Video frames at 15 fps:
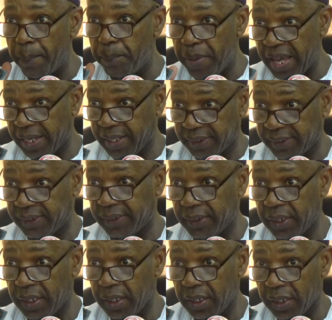bakers
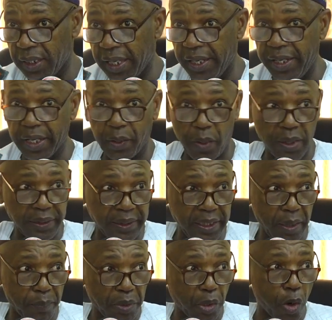in the
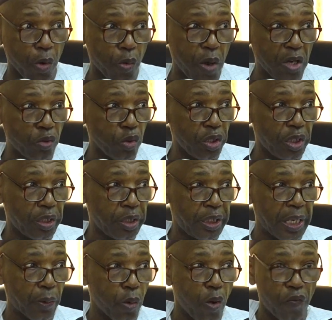country, because we want to
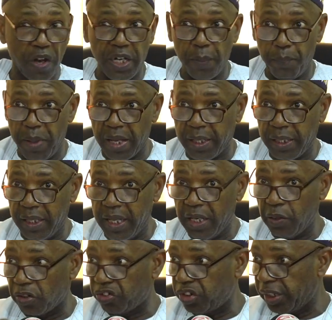take over the bakery
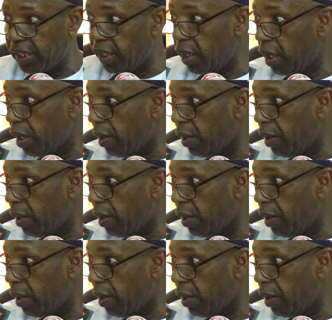industry